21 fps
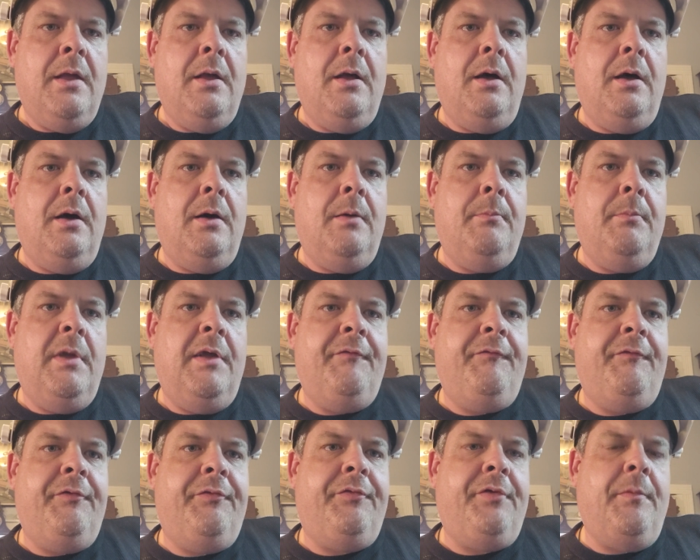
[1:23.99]

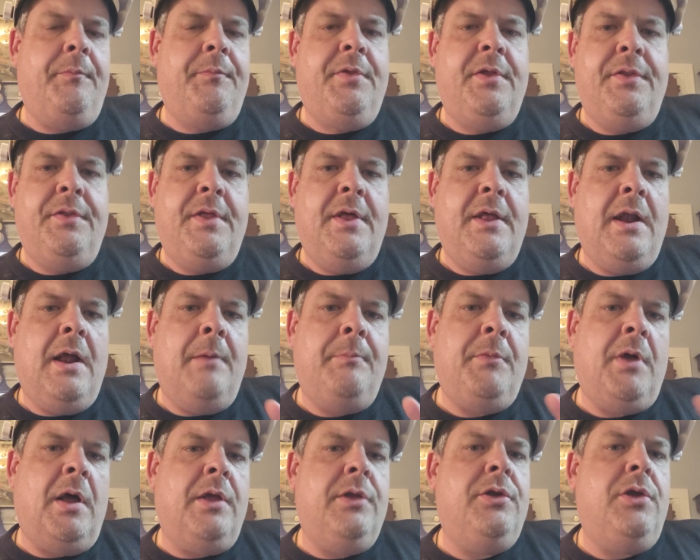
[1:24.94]
If it's something that I'm
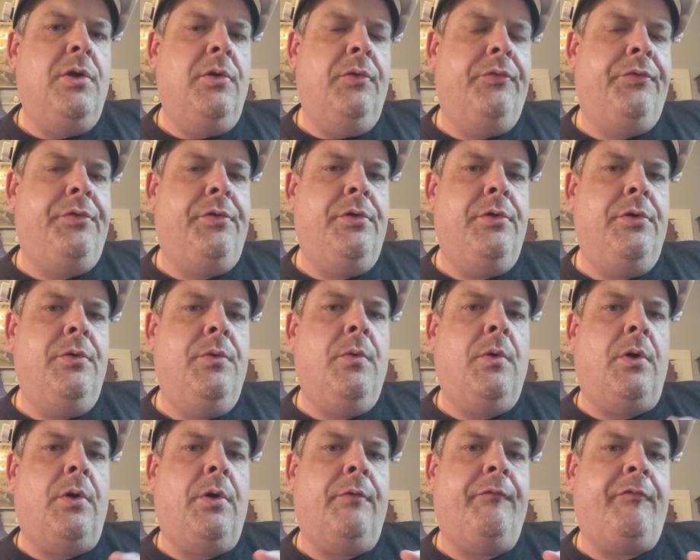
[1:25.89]
not used
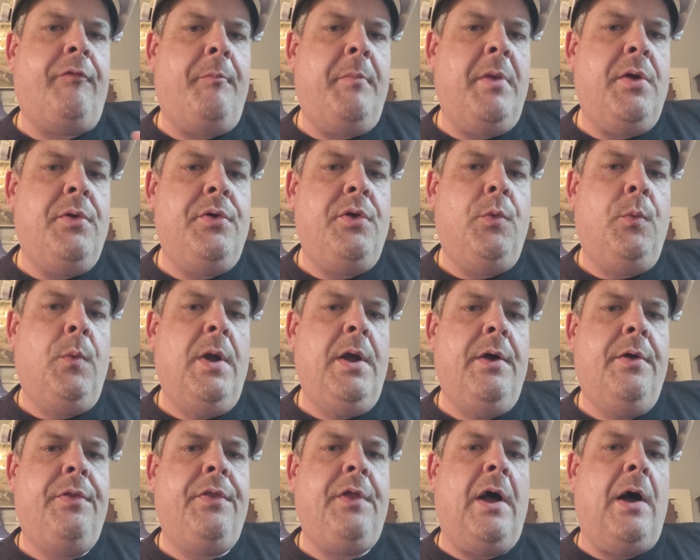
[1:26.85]
to or familiar
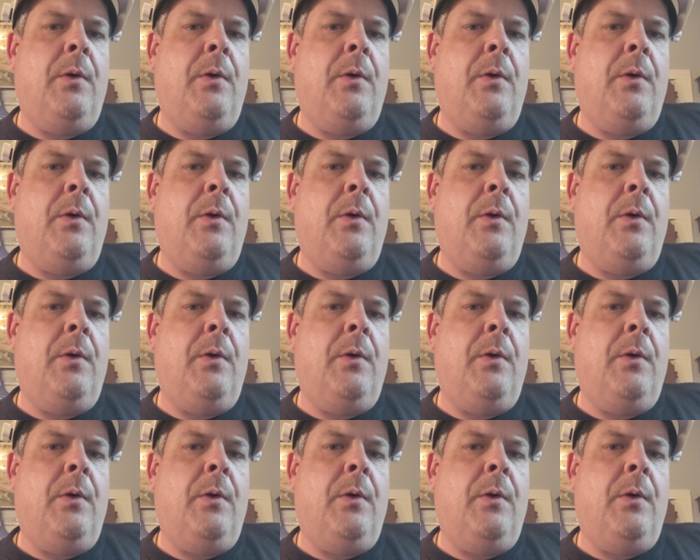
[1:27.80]
with,